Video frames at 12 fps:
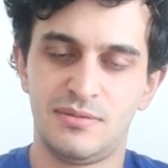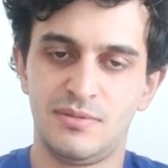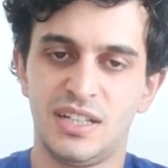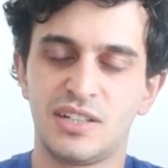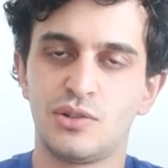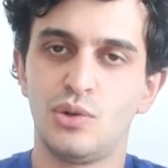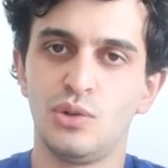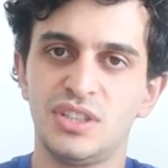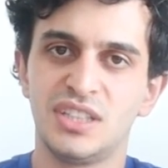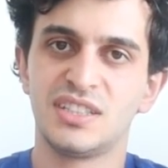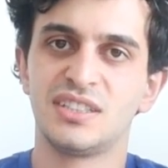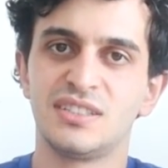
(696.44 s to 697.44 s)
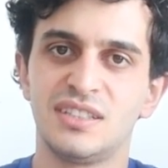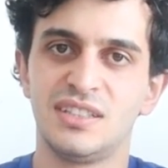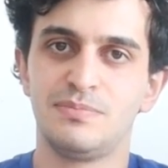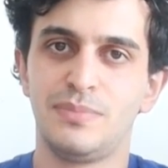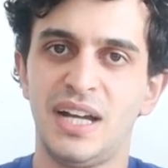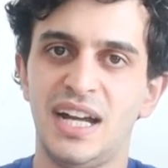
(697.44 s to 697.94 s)
like holding
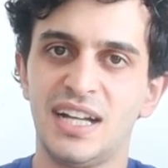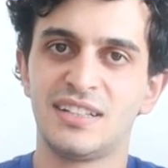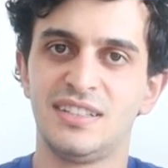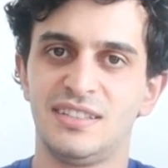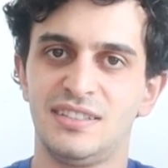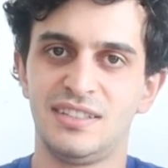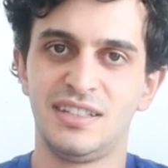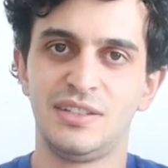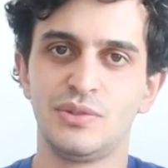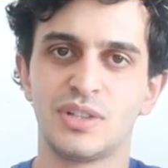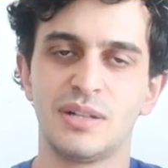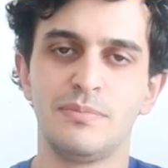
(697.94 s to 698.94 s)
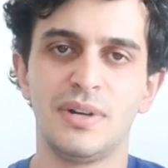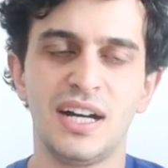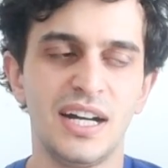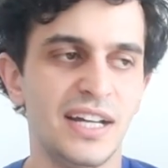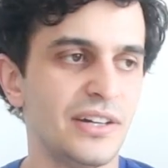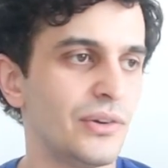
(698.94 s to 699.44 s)
bag that you can
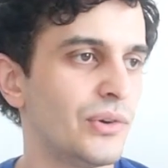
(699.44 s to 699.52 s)
buy,